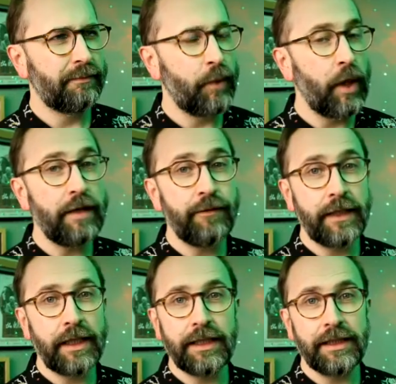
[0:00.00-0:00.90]

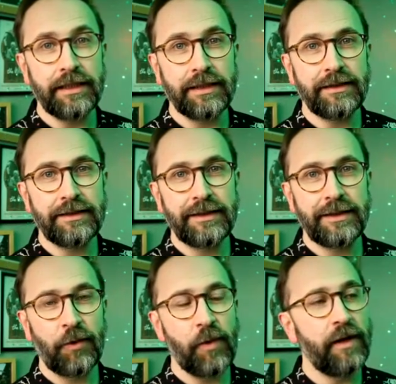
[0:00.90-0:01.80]
Polyfilla.
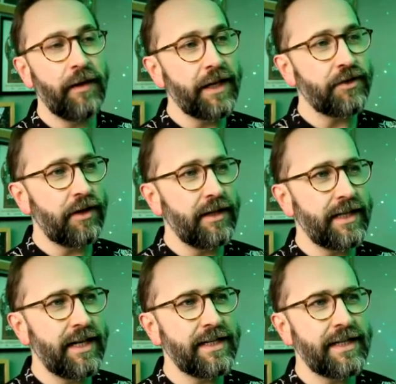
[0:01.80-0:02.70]
While that dries,
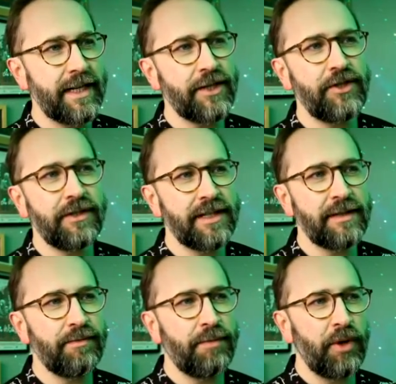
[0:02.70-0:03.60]
let's texture this
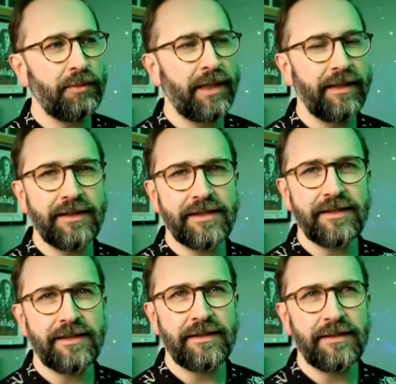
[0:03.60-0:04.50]
plant
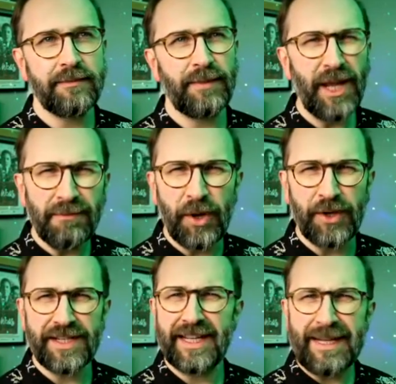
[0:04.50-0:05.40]

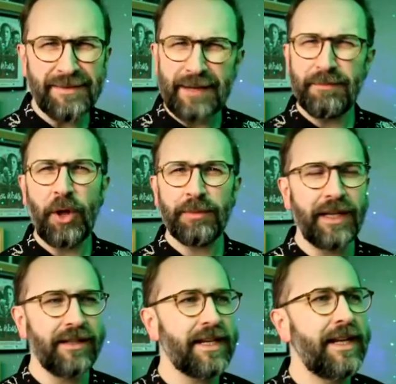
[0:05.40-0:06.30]
pot. I keep saying pot
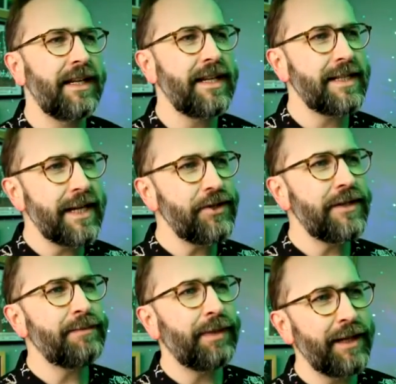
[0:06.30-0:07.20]
plant. Let's texture
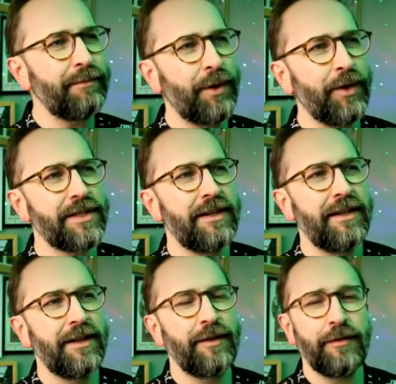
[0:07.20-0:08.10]
this plant pot
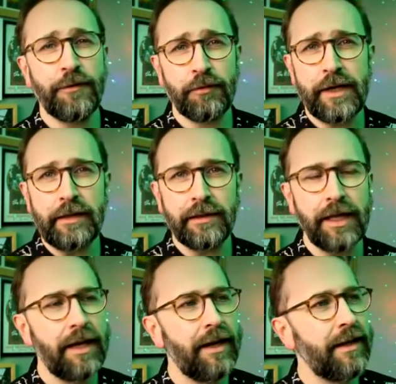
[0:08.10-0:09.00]
for real.
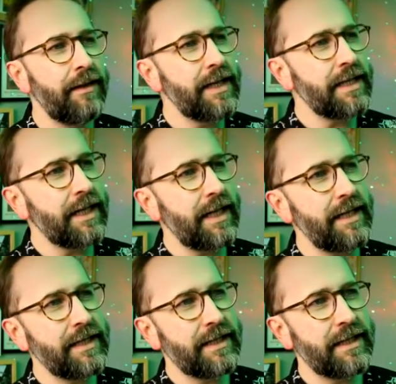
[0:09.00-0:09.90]
This
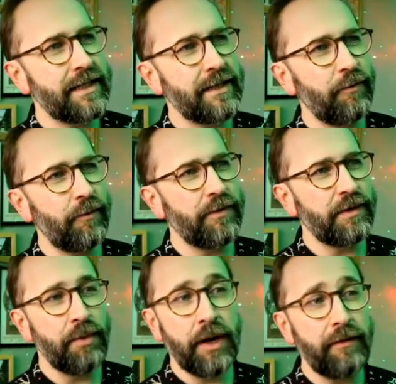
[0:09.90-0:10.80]
is
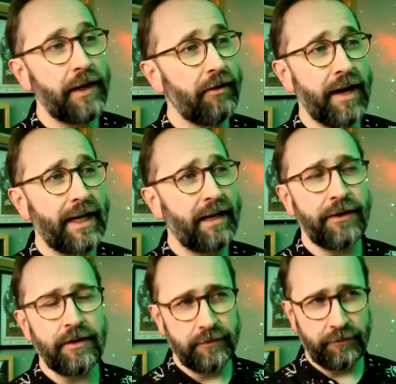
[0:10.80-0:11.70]
some polyfilla I had left
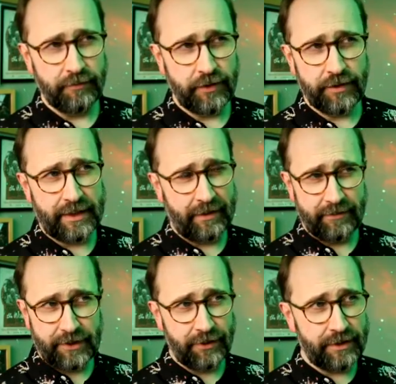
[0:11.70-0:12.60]
over from sorting out
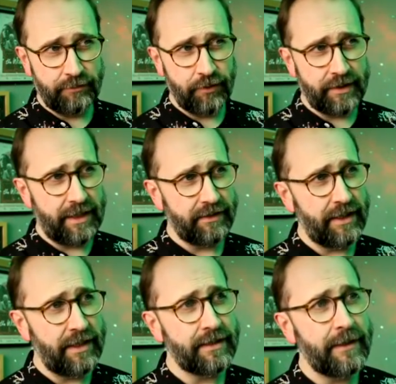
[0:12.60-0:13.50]
the skirting boards
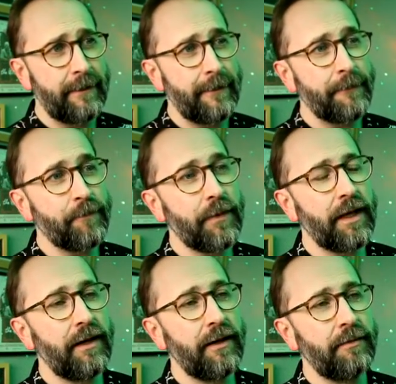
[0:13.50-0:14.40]
downstairs,
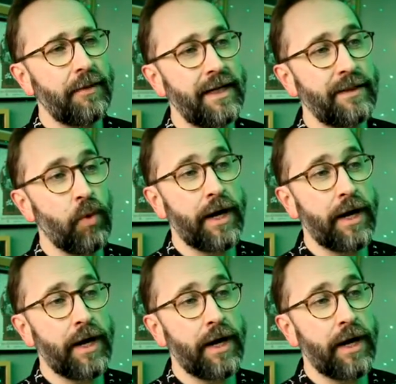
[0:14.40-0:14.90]
and it's 1